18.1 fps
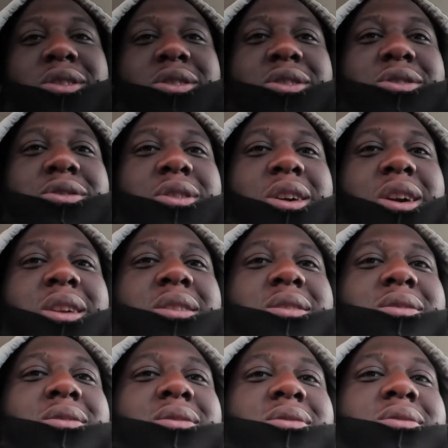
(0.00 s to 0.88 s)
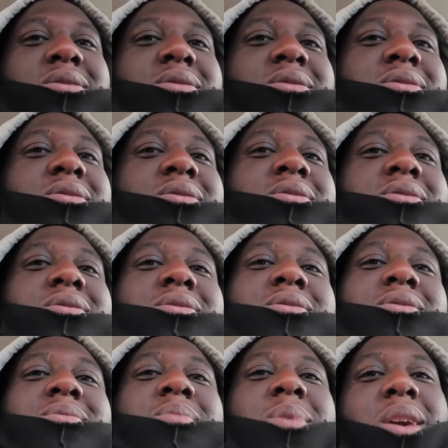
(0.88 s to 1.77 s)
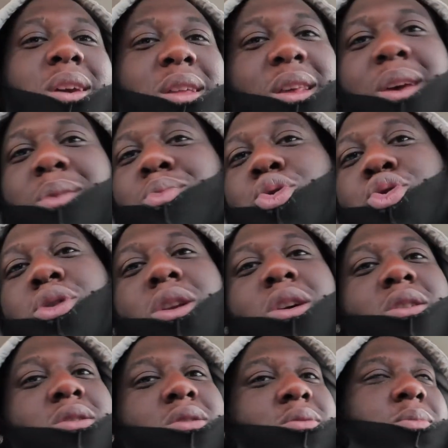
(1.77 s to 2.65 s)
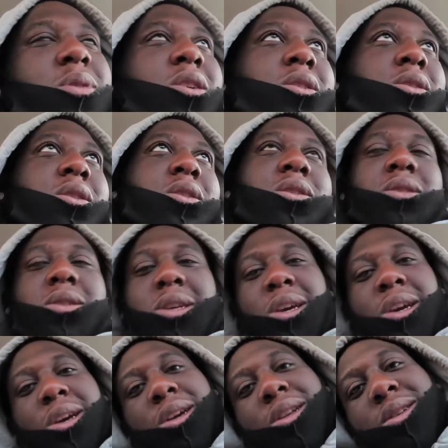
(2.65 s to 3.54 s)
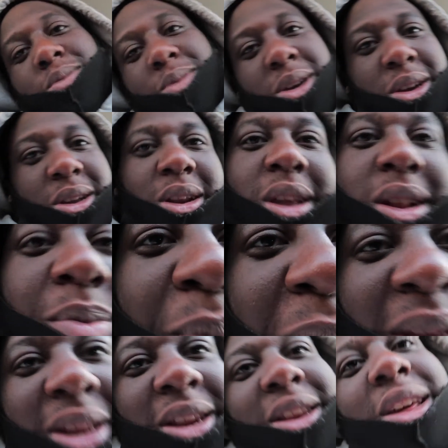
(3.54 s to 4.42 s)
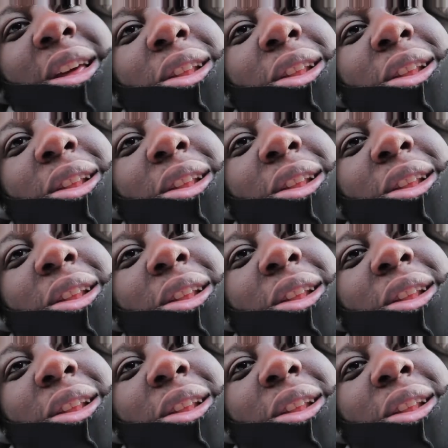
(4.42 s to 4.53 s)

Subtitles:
just grinding. Making that moolah, making that change, making that penny, that